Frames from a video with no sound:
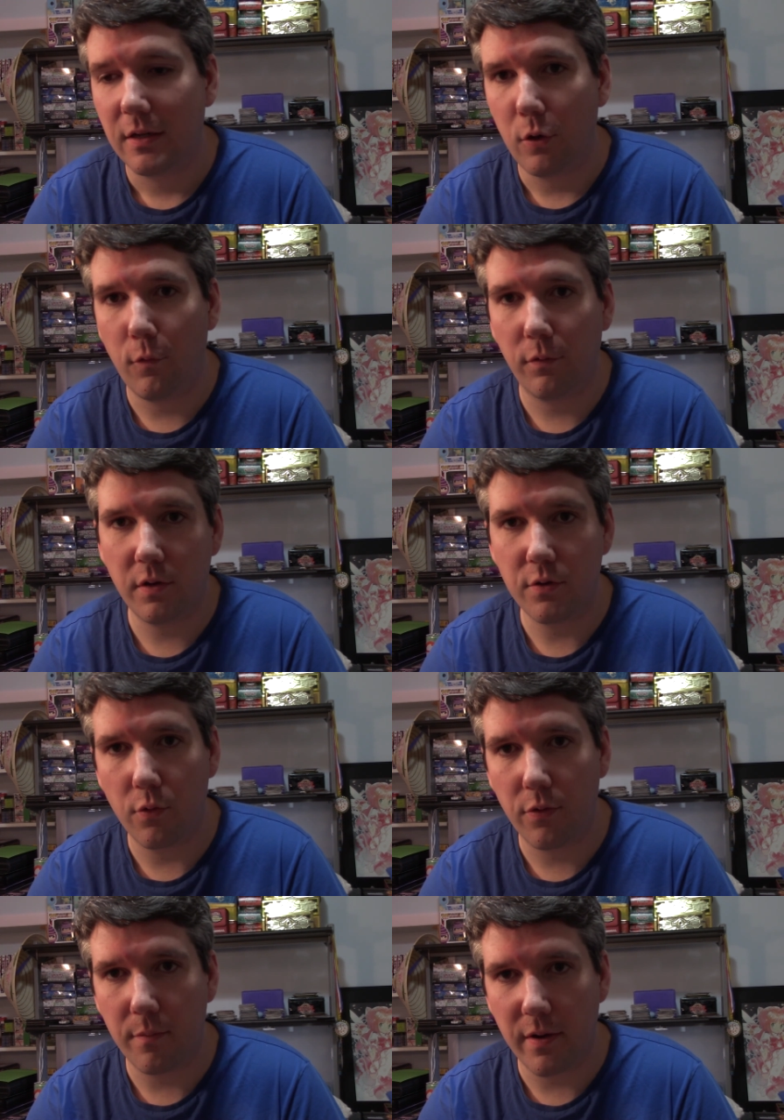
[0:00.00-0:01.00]
Hopefully
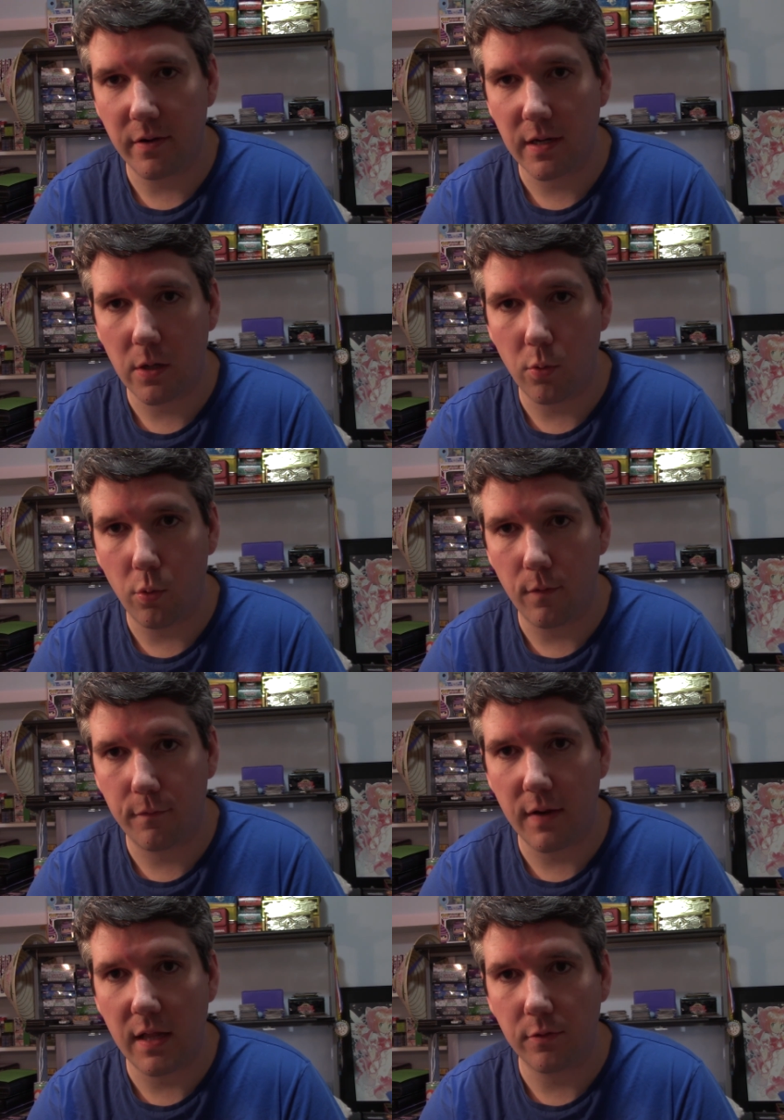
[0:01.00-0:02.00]
North America or
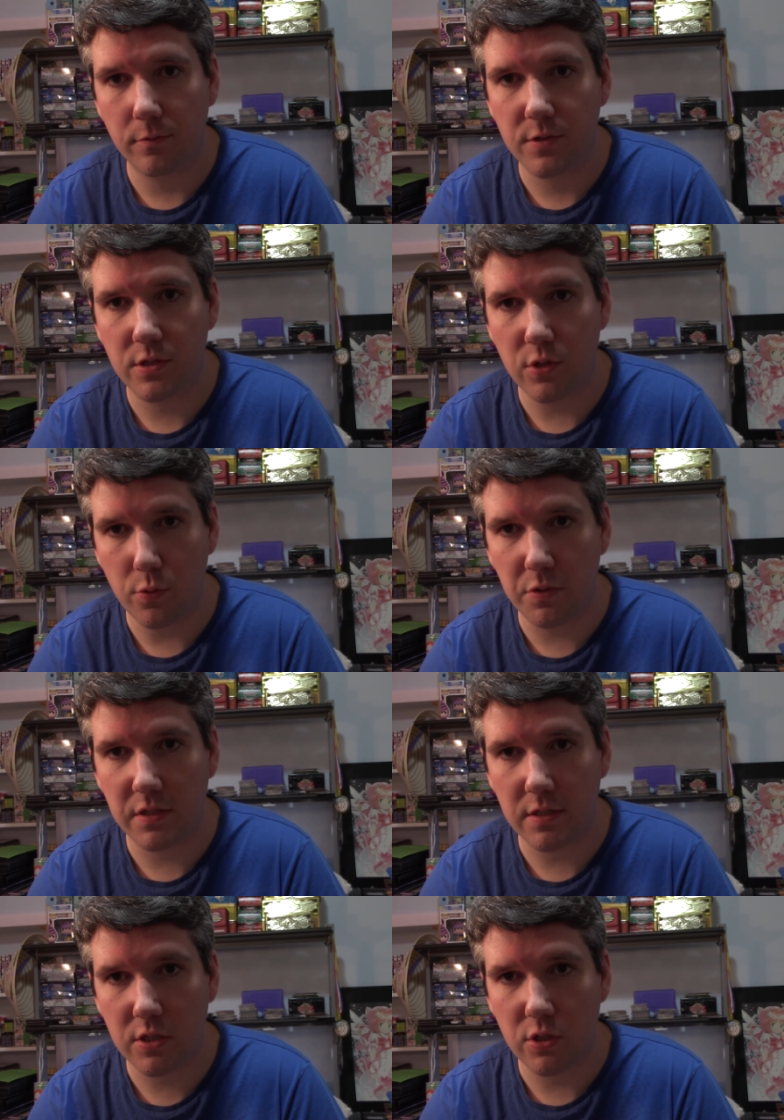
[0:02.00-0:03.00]
follow
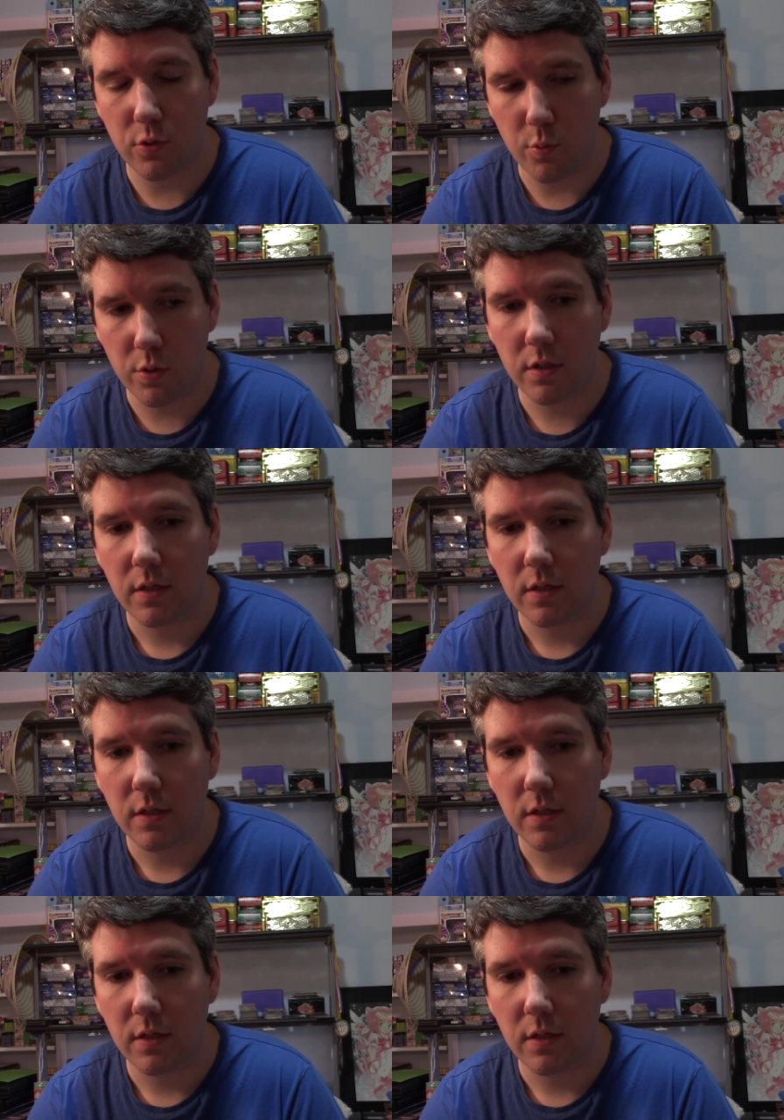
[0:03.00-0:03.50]
suit soon.